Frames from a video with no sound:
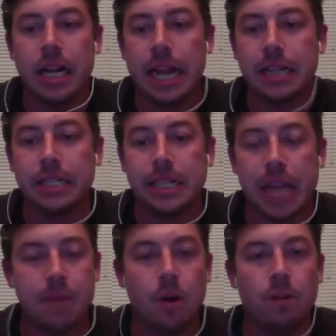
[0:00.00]
it's
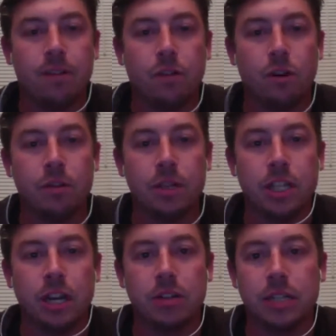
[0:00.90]
game over for him in
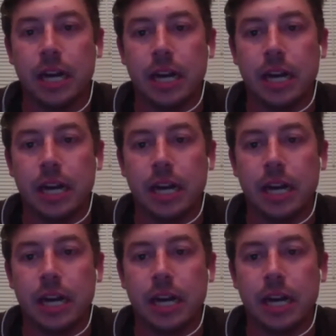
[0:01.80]
Chelsea.